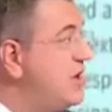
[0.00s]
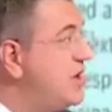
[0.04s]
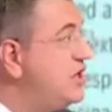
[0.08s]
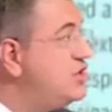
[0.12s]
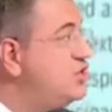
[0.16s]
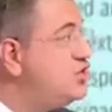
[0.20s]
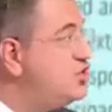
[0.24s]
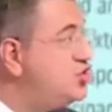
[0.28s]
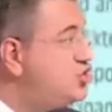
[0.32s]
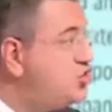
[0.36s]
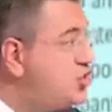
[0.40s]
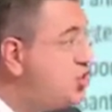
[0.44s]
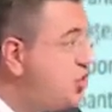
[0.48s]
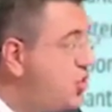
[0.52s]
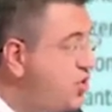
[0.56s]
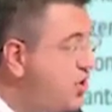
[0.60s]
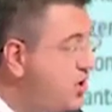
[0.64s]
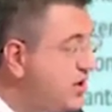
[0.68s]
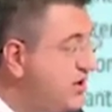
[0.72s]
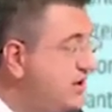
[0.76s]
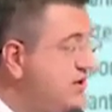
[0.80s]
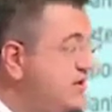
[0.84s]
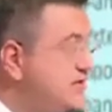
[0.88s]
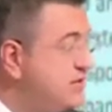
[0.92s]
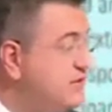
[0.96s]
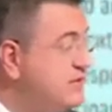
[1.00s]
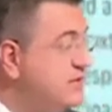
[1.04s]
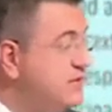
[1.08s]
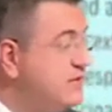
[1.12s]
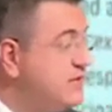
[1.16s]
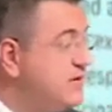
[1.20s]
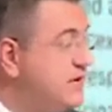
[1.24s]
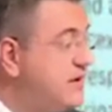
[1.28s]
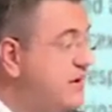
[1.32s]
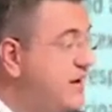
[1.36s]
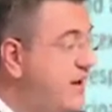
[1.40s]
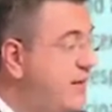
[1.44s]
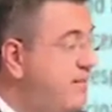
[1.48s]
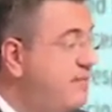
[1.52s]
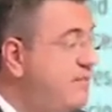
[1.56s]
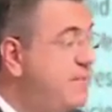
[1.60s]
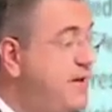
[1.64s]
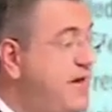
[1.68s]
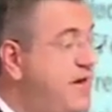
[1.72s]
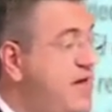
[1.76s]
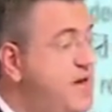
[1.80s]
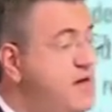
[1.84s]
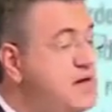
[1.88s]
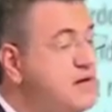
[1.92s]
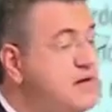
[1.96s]
a joint
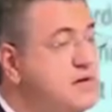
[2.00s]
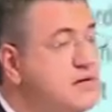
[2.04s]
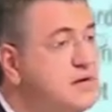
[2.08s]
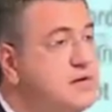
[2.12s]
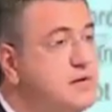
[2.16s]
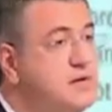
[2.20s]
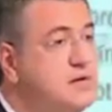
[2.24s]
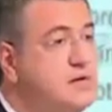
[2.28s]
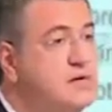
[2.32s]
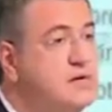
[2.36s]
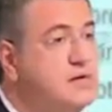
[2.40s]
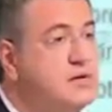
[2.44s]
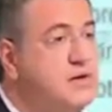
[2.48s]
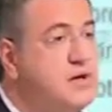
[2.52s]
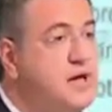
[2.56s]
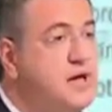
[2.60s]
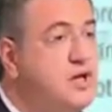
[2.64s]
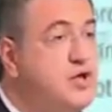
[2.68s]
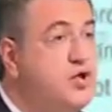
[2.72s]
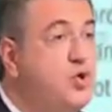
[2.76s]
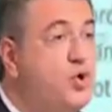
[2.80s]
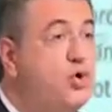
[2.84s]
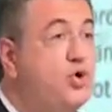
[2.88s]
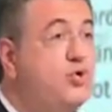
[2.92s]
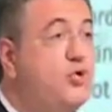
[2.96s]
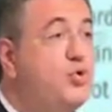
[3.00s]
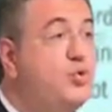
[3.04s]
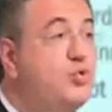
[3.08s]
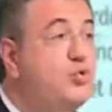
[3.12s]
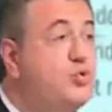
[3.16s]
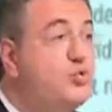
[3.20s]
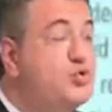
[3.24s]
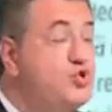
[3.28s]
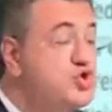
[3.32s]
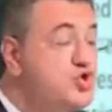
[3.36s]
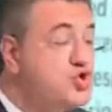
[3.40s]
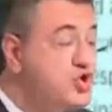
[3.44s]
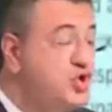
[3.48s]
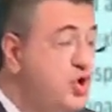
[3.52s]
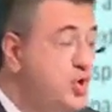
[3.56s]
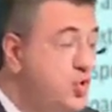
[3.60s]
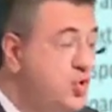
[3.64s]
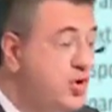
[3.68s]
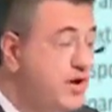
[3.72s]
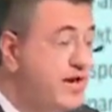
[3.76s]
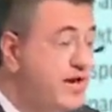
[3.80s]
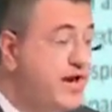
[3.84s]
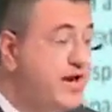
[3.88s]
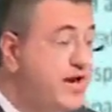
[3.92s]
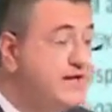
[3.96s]
campaign in order to
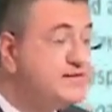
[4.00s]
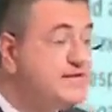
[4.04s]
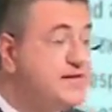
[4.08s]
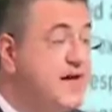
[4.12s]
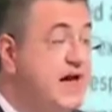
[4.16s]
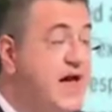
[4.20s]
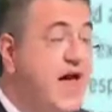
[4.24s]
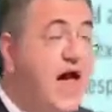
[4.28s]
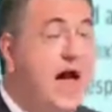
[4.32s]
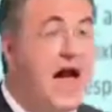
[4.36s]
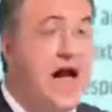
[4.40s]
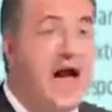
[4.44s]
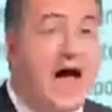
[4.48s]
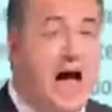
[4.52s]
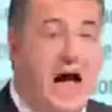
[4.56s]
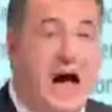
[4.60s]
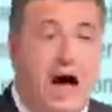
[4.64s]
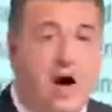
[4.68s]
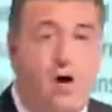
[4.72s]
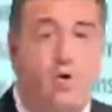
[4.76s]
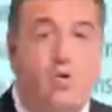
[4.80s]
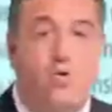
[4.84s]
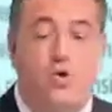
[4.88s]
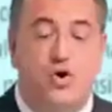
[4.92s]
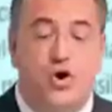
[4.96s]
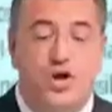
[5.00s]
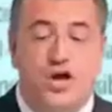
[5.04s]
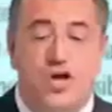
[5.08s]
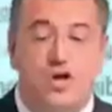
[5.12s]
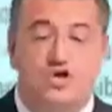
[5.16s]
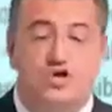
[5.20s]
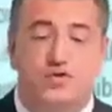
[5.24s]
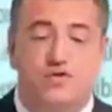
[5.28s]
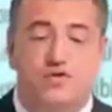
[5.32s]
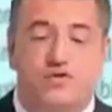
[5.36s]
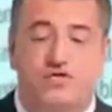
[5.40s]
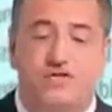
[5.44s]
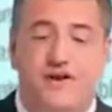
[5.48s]
showcase how cohesion